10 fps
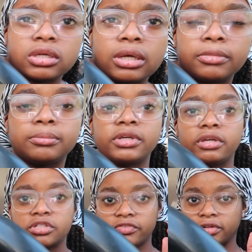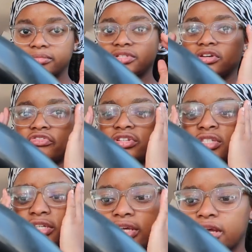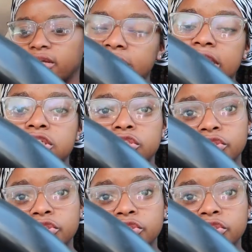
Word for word: coming, but he's driving himself because he had things to